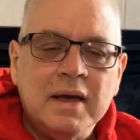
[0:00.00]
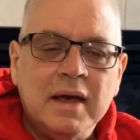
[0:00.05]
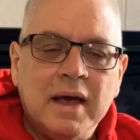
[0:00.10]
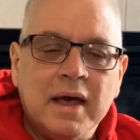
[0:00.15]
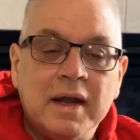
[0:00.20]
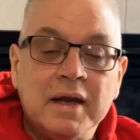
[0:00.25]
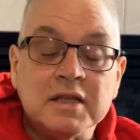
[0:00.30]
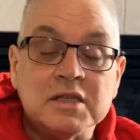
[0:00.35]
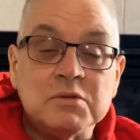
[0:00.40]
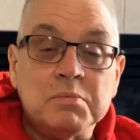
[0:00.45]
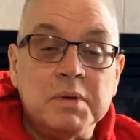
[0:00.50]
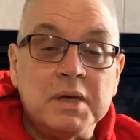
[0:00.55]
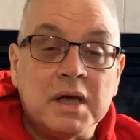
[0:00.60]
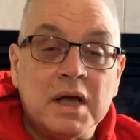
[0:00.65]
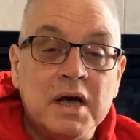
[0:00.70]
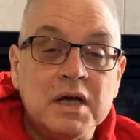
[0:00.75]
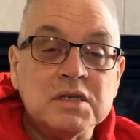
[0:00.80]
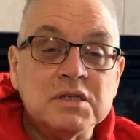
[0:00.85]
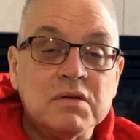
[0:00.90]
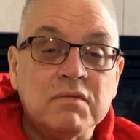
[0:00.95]
And it's
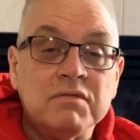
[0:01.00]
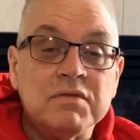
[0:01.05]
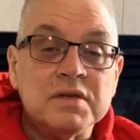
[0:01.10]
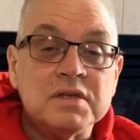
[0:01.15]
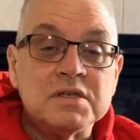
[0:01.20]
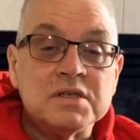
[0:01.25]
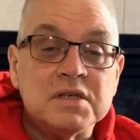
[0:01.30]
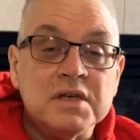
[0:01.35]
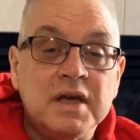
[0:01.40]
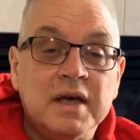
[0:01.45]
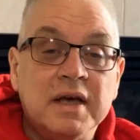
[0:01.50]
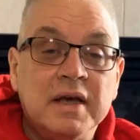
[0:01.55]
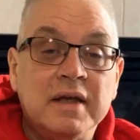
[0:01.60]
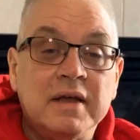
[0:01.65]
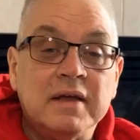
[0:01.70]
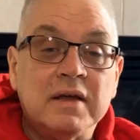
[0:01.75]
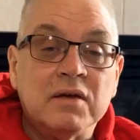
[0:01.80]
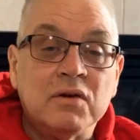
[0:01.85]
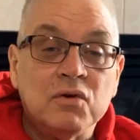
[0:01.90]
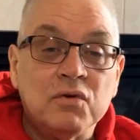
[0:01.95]
because of this day,
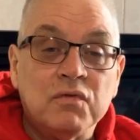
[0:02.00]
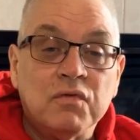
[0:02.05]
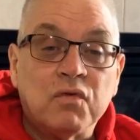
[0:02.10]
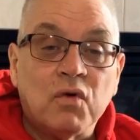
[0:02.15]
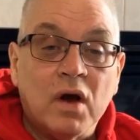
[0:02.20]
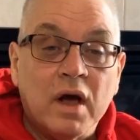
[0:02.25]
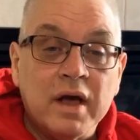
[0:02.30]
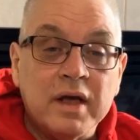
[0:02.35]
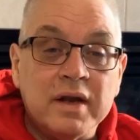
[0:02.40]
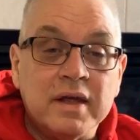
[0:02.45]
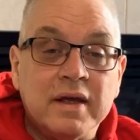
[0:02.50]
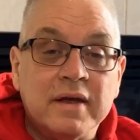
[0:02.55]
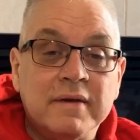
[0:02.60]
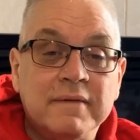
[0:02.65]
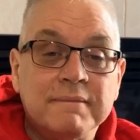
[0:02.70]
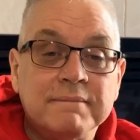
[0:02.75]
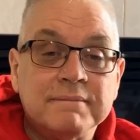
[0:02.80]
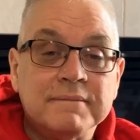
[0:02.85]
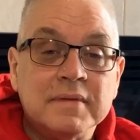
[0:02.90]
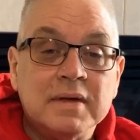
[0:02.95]
Good Friday,
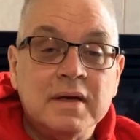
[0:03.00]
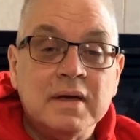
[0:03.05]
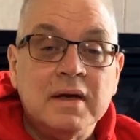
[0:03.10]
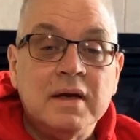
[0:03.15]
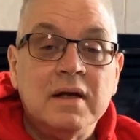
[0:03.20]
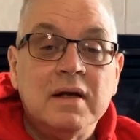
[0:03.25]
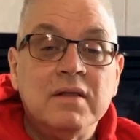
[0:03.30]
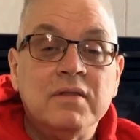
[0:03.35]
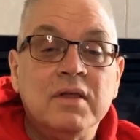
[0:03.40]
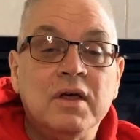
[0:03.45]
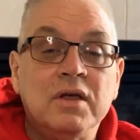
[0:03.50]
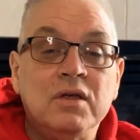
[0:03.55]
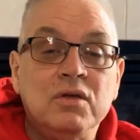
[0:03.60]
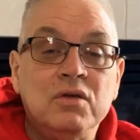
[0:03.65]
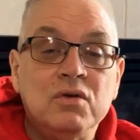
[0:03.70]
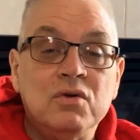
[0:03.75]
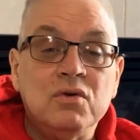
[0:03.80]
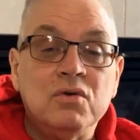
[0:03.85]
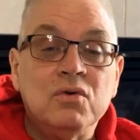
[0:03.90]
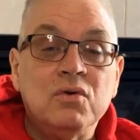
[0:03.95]
that
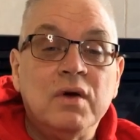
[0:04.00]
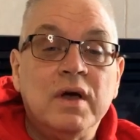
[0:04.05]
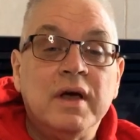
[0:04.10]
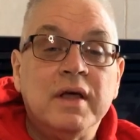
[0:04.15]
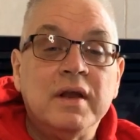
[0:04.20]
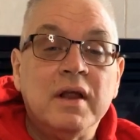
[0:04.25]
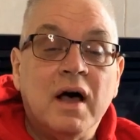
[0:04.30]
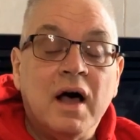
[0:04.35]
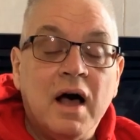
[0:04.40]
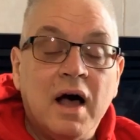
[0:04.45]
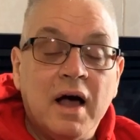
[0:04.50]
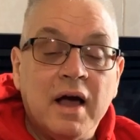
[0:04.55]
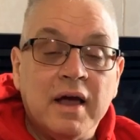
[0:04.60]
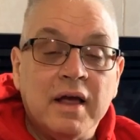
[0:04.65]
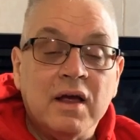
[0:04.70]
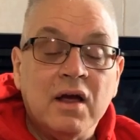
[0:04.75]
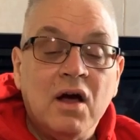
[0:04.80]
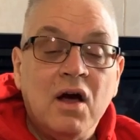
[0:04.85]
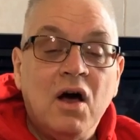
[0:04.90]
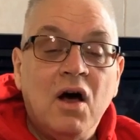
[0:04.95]
you and
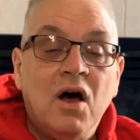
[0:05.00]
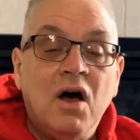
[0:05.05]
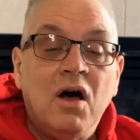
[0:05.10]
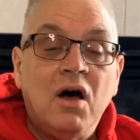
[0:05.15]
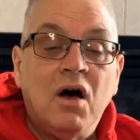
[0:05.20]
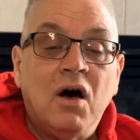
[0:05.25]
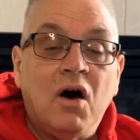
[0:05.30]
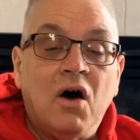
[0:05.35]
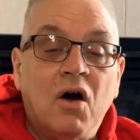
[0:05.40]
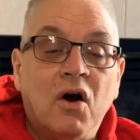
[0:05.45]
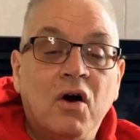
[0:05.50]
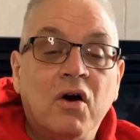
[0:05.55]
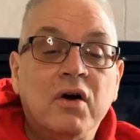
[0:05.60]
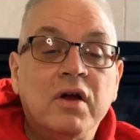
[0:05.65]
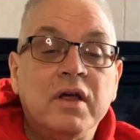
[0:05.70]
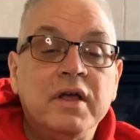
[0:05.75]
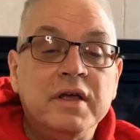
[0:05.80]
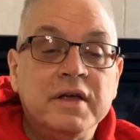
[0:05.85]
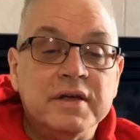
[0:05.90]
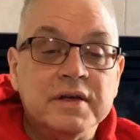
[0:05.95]
I are
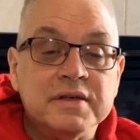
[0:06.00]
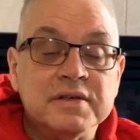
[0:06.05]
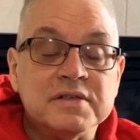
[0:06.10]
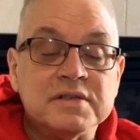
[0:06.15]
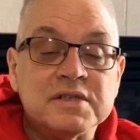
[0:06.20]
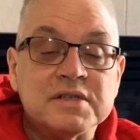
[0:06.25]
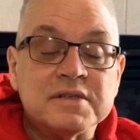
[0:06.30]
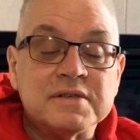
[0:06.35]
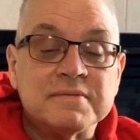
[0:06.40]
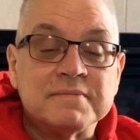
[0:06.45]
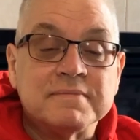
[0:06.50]
his.